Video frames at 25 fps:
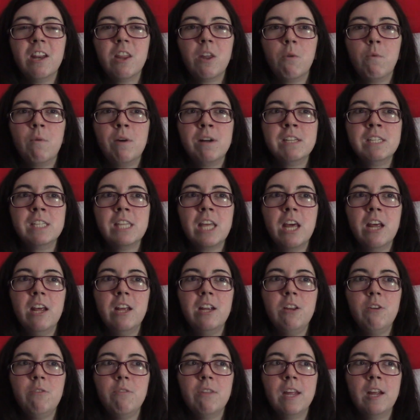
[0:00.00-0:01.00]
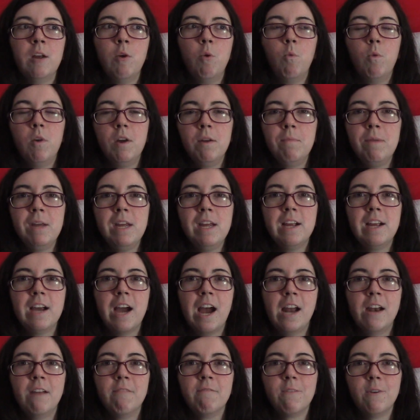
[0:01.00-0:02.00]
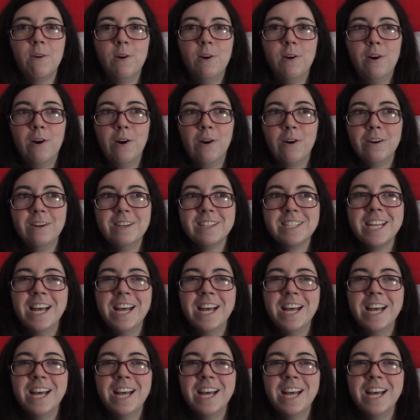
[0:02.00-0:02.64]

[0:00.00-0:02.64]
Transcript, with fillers: the ones that you think would be kind of aren't.